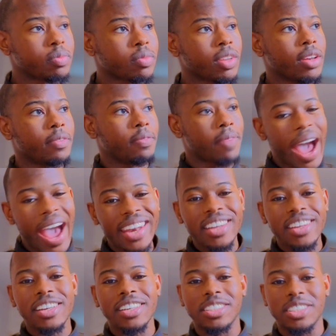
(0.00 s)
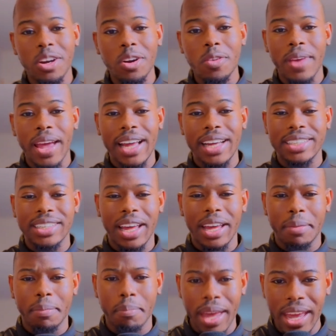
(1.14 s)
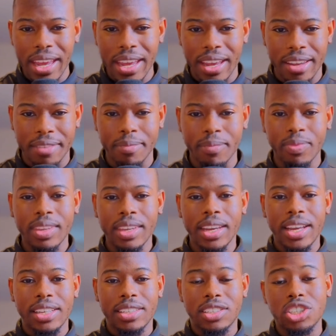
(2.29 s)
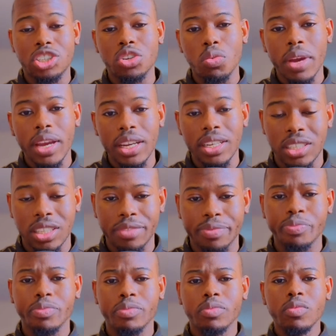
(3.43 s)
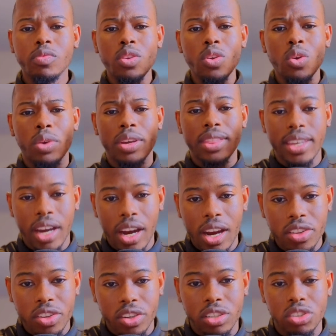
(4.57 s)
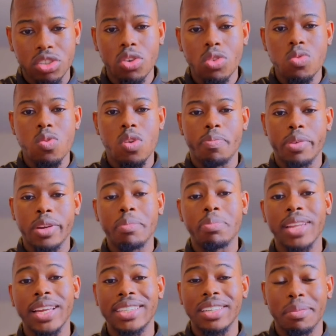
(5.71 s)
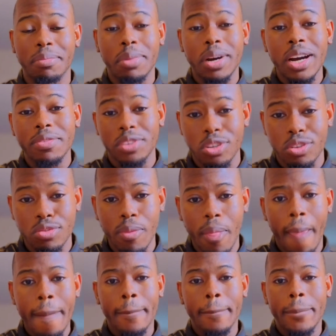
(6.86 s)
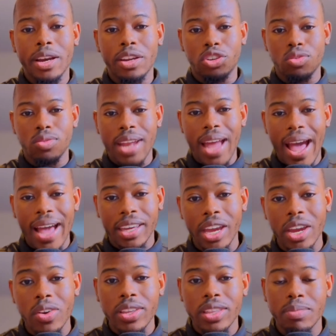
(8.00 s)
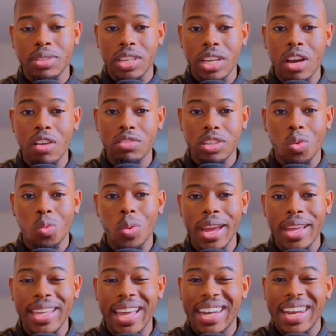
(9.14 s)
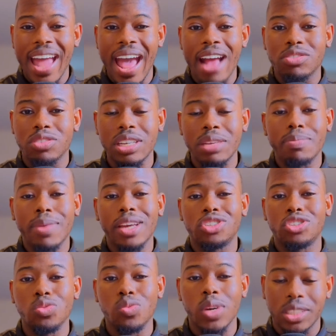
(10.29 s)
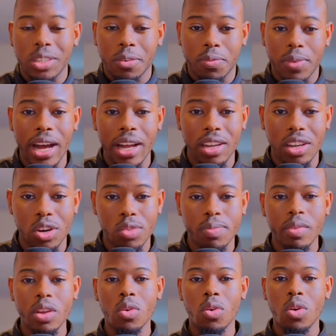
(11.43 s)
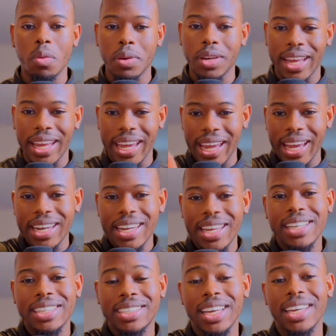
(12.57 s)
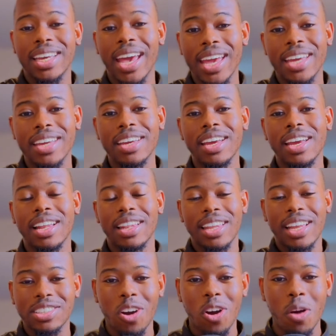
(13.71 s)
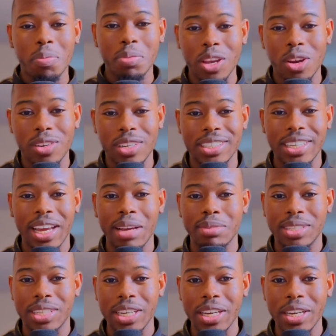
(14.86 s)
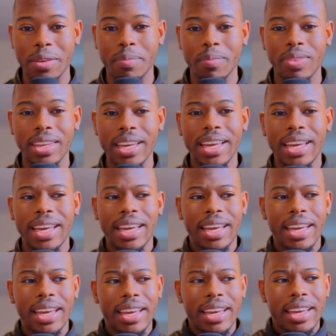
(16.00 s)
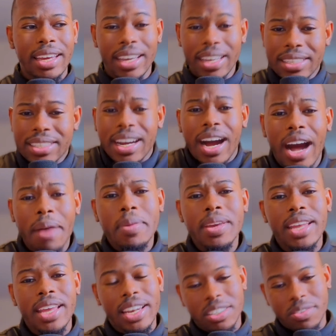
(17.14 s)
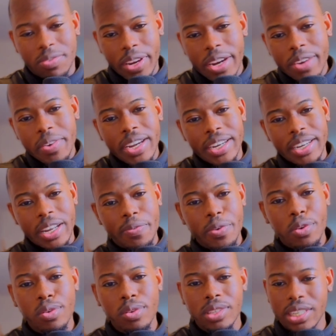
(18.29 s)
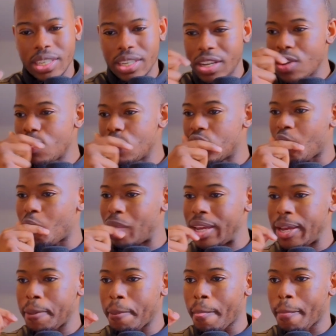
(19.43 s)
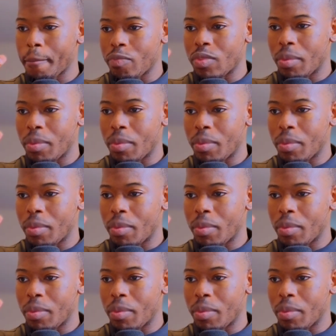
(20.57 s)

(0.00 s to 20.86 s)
finding yourself as a man in a situation with others who are put in place above you, but do not carry themselves in a way that naturally makes you want to follow or put a hand in and say, hey, let's all play on the same team. It's common, and it's very, very difficult to deal with. I mean, my